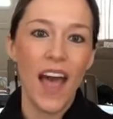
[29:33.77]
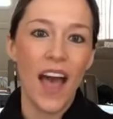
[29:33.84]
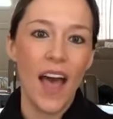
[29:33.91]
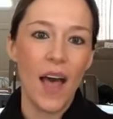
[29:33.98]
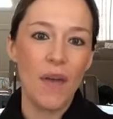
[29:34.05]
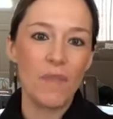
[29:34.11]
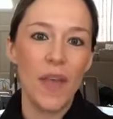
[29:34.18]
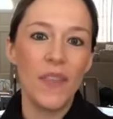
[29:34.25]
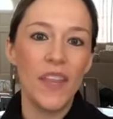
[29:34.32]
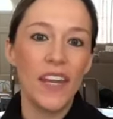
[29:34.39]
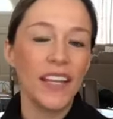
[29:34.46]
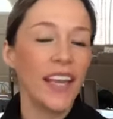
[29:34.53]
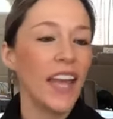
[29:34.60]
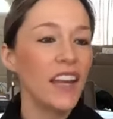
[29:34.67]
And
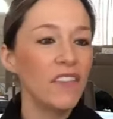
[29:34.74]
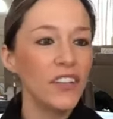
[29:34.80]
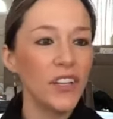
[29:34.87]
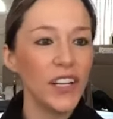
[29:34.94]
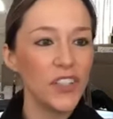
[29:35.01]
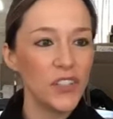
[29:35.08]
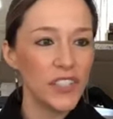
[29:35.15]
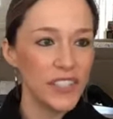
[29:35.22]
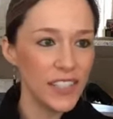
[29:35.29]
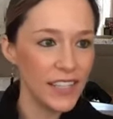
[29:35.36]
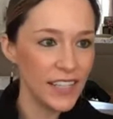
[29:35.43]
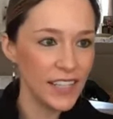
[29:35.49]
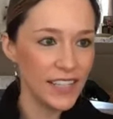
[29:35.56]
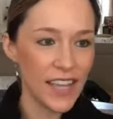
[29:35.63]
then again, if you're
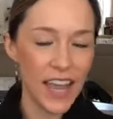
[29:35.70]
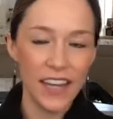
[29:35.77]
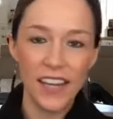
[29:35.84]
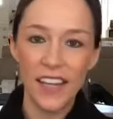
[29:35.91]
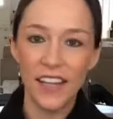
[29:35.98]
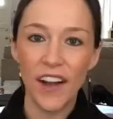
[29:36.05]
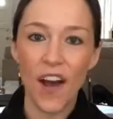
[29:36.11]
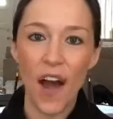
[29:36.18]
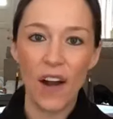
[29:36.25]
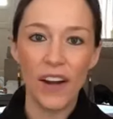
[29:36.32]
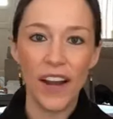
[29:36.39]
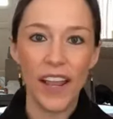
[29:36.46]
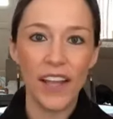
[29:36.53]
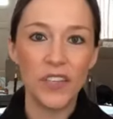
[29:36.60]
interested in attending
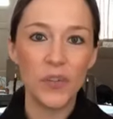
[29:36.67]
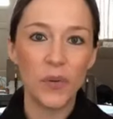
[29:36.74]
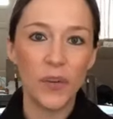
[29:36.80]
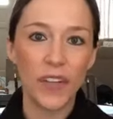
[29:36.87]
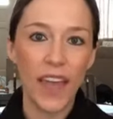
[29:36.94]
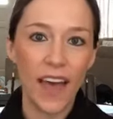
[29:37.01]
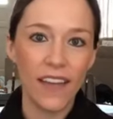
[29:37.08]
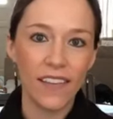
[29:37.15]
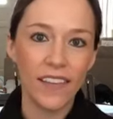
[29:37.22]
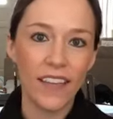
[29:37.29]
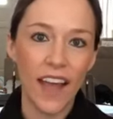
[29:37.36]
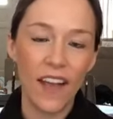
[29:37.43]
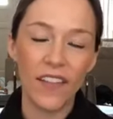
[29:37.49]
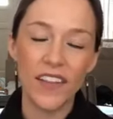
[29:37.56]
our annual
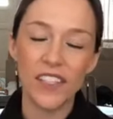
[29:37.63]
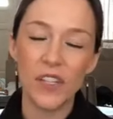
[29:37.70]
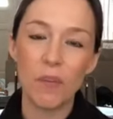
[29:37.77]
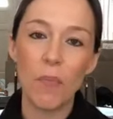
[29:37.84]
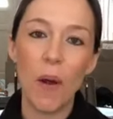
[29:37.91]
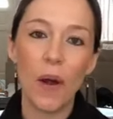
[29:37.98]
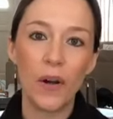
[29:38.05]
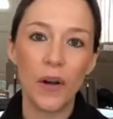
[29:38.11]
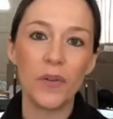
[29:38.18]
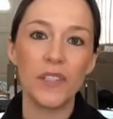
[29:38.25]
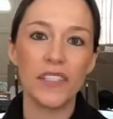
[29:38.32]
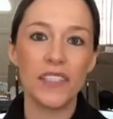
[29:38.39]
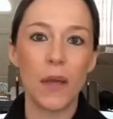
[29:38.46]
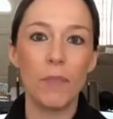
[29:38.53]
gala tomorrow,
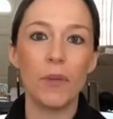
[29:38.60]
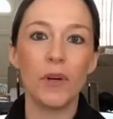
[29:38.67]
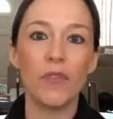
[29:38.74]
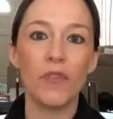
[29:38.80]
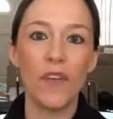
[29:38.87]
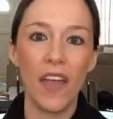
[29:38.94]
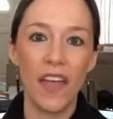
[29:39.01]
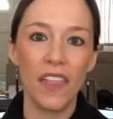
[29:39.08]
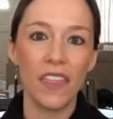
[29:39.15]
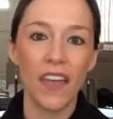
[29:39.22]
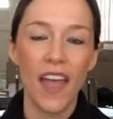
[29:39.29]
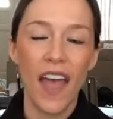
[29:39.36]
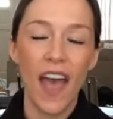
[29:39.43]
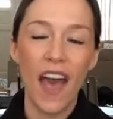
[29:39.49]
December 5th
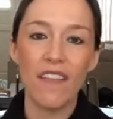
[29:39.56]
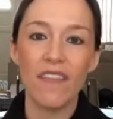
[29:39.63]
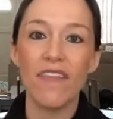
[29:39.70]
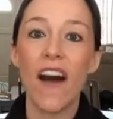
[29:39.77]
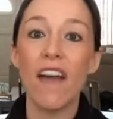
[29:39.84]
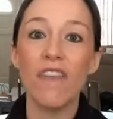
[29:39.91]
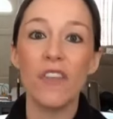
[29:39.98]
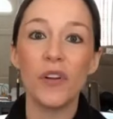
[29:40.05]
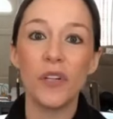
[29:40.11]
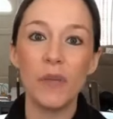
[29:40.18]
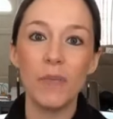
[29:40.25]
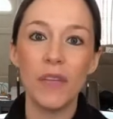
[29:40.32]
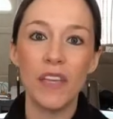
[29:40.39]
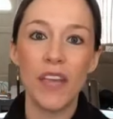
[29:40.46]
at
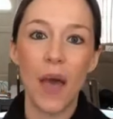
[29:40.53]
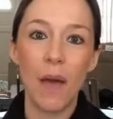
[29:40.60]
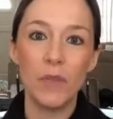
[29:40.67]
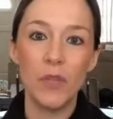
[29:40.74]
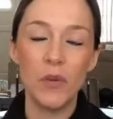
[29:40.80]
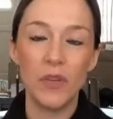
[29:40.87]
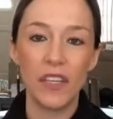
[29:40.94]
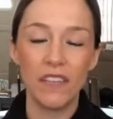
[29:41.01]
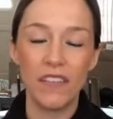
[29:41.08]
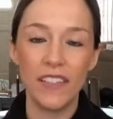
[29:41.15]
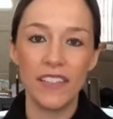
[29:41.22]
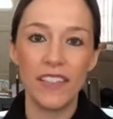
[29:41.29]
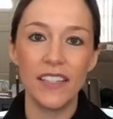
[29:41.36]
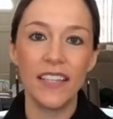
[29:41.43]
5:30 p.m., you can
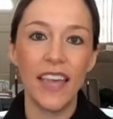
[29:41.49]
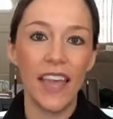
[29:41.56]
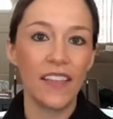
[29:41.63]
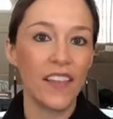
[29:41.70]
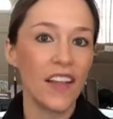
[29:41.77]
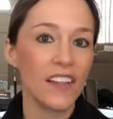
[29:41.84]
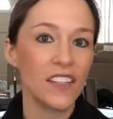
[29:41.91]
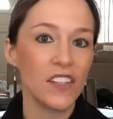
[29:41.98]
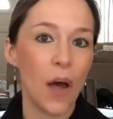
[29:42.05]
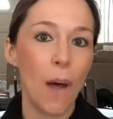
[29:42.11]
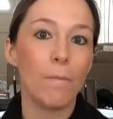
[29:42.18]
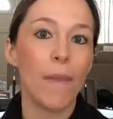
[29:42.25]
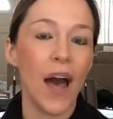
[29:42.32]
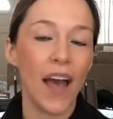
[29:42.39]
visit
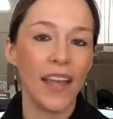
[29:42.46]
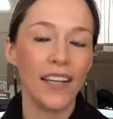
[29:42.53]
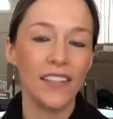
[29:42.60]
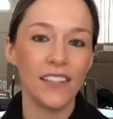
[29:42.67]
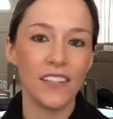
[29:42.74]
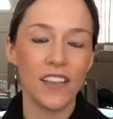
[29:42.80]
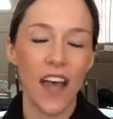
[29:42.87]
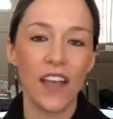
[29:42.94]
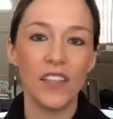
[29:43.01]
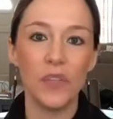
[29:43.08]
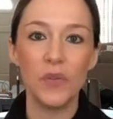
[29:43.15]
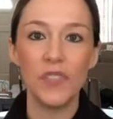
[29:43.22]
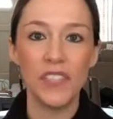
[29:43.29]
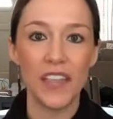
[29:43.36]

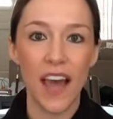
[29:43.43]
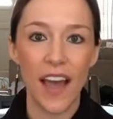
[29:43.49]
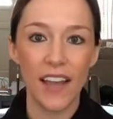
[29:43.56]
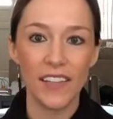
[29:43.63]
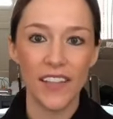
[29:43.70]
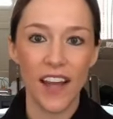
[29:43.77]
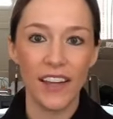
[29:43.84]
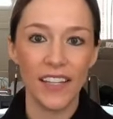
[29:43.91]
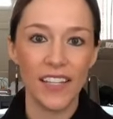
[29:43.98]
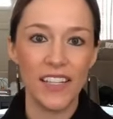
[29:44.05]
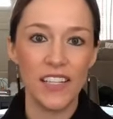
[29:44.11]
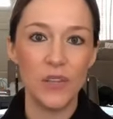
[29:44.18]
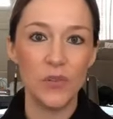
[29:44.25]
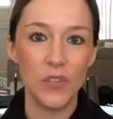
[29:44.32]

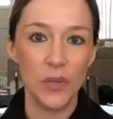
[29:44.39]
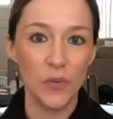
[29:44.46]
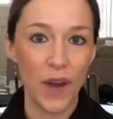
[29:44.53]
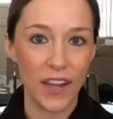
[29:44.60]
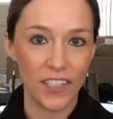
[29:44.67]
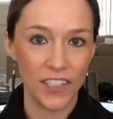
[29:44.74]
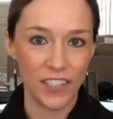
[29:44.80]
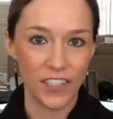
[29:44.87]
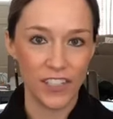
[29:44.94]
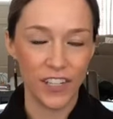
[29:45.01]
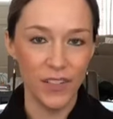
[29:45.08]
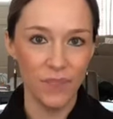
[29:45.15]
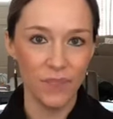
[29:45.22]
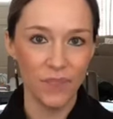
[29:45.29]
gala.mind.uci.edu to
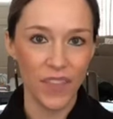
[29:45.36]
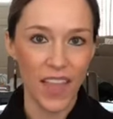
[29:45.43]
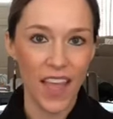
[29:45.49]
register.